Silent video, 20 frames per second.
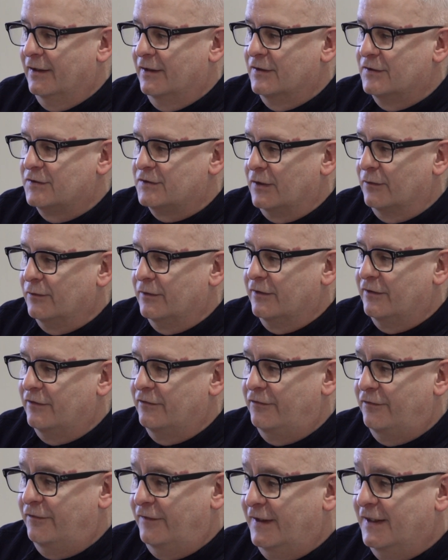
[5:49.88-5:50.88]
So the
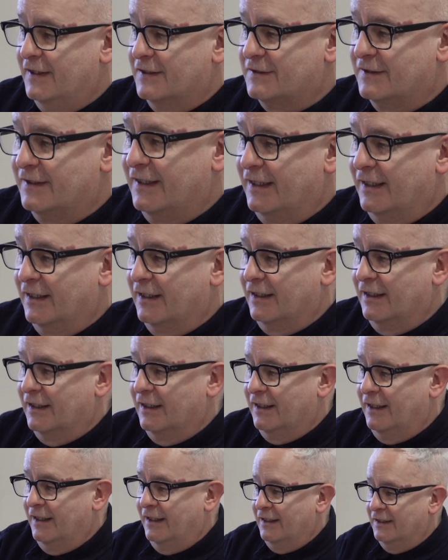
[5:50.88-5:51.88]
first thing
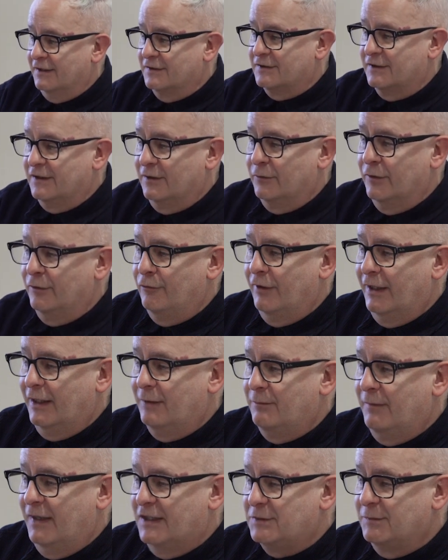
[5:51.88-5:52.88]
is that we
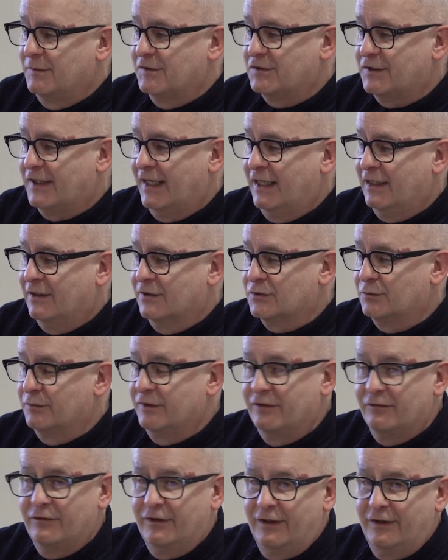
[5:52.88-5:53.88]
relate measurement scales
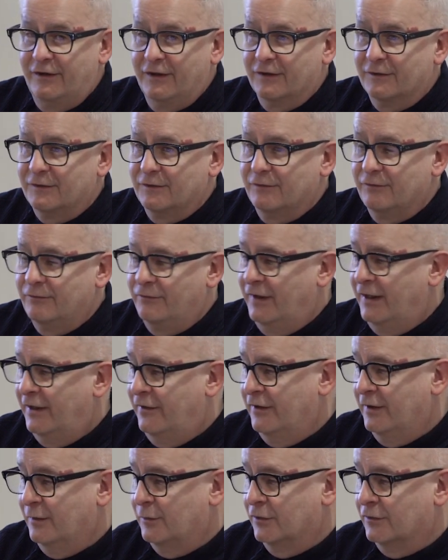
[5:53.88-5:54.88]
with the
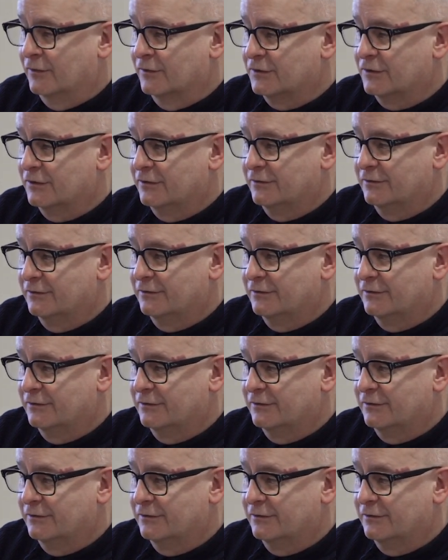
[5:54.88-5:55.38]
variables.